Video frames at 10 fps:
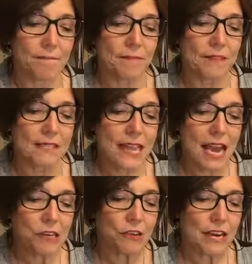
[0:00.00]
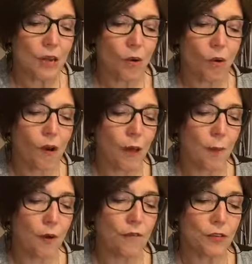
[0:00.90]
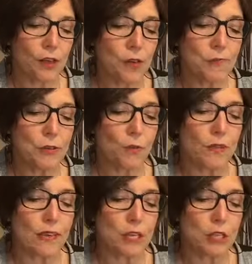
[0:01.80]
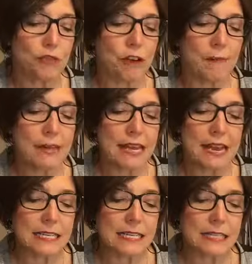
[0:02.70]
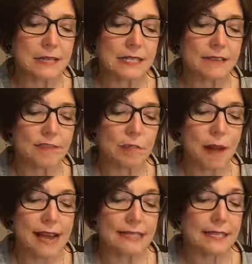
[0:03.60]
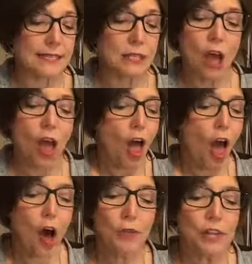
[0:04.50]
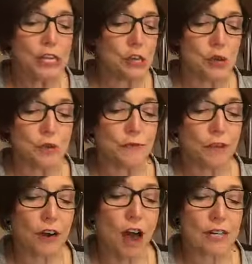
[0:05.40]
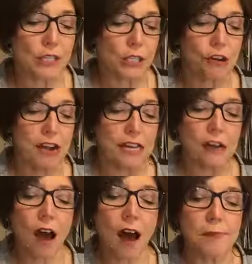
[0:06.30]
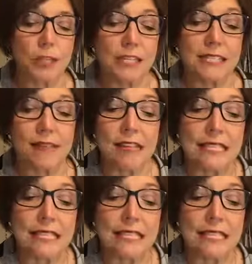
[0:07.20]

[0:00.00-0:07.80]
Sacred oil perfumed with extremely expensive spices, only used for consecrating objects in the